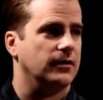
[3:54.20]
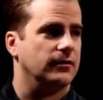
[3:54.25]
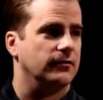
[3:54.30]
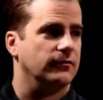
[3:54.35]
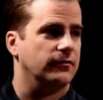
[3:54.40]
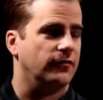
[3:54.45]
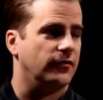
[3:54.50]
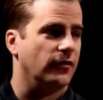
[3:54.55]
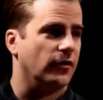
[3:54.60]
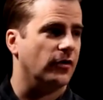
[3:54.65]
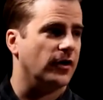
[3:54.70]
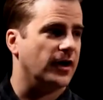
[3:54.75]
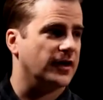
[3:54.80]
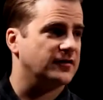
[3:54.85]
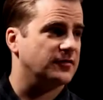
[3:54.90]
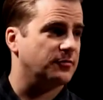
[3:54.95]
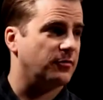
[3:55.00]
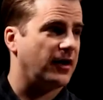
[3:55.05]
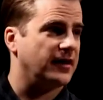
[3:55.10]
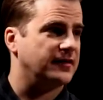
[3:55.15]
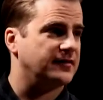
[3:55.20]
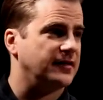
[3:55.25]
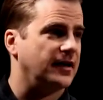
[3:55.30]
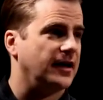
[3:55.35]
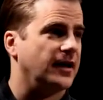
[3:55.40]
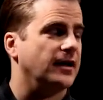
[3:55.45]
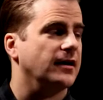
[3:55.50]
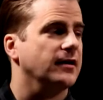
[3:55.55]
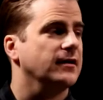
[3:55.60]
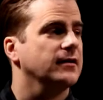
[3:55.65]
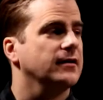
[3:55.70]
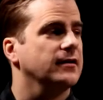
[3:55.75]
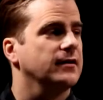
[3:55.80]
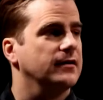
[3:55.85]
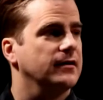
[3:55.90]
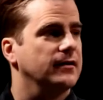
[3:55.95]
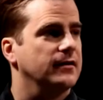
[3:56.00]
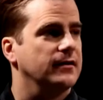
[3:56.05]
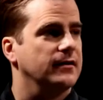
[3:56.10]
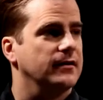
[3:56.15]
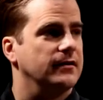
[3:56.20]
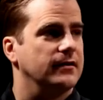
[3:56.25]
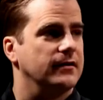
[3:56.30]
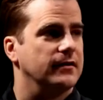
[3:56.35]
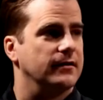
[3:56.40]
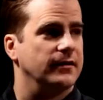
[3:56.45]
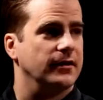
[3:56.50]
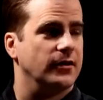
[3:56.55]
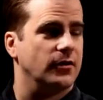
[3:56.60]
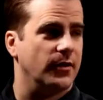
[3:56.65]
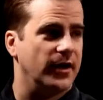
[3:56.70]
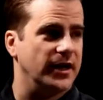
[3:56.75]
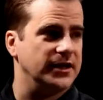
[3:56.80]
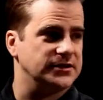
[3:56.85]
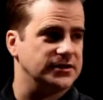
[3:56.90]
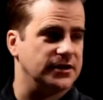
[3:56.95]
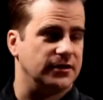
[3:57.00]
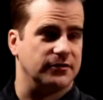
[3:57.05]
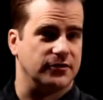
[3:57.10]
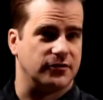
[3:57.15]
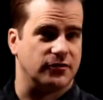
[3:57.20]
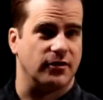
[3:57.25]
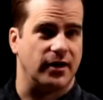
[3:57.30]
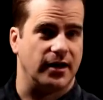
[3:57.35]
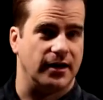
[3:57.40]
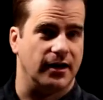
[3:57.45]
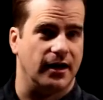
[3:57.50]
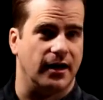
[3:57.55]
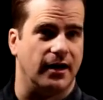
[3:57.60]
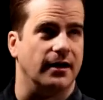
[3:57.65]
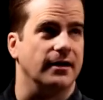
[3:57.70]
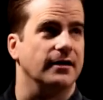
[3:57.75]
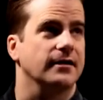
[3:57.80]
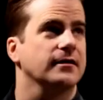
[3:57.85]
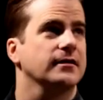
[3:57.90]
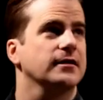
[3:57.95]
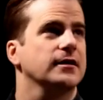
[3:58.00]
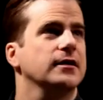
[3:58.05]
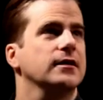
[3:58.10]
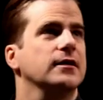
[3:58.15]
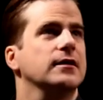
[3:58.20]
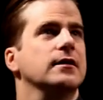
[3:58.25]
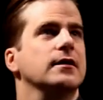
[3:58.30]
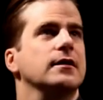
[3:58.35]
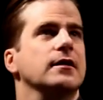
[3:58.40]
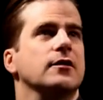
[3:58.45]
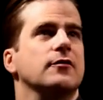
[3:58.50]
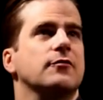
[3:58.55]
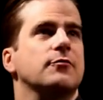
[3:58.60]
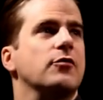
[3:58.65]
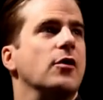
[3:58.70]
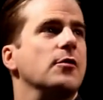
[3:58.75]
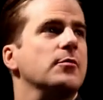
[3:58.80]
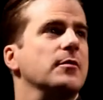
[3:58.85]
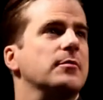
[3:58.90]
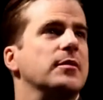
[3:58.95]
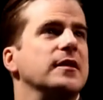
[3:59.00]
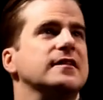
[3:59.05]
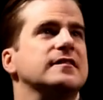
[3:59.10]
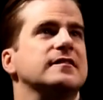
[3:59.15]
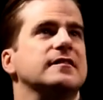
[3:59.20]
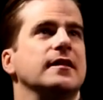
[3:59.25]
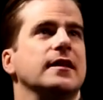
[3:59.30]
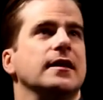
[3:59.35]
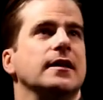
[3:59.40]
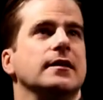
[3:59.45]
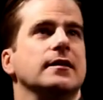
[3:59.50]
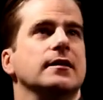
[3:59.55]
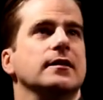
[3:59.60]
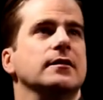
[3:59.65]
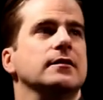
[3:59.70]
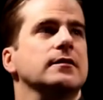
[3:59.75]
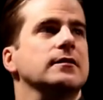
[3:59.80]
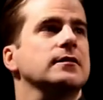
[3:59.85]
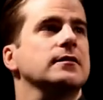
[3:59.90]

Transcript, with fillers: for expressing the equation of a straight line. You've probably seen